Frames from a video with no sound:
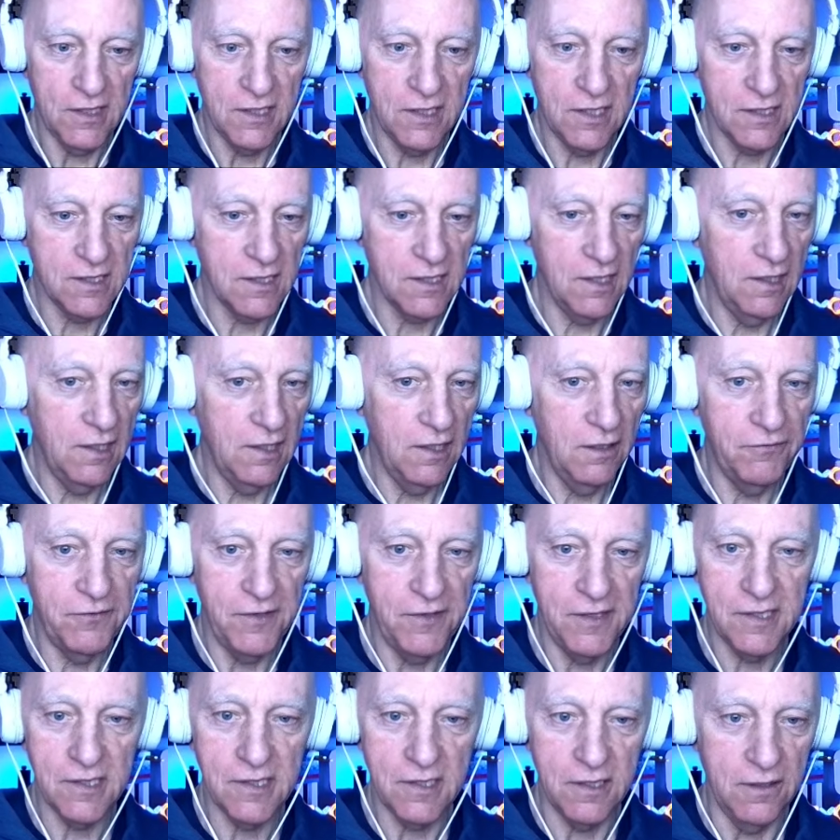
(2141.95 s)
because I love
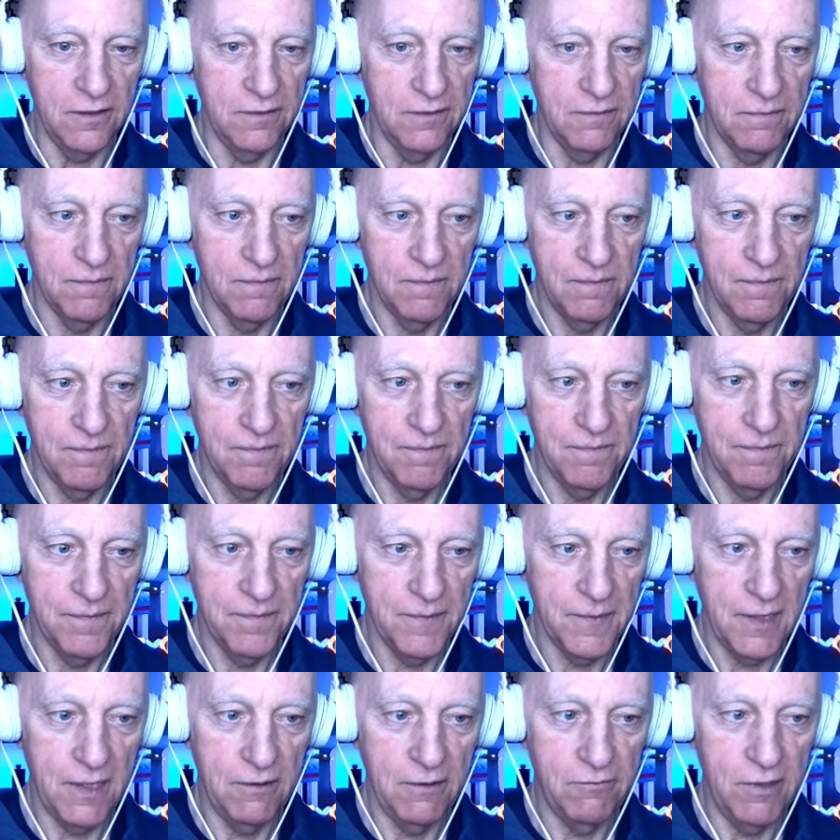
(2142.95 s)
this gun.
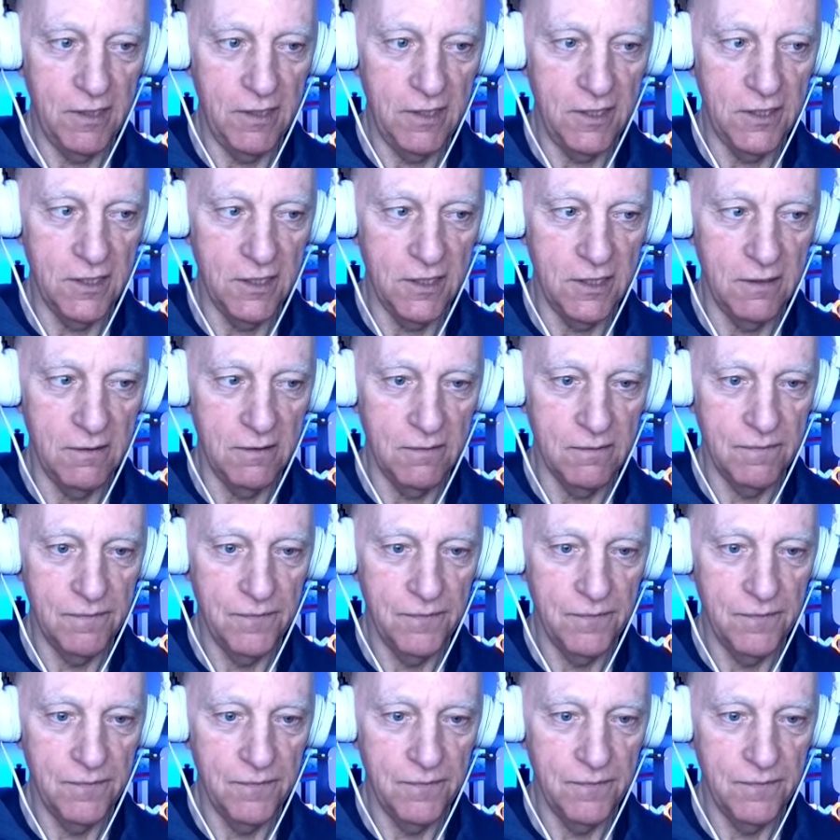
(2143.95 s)
I really do.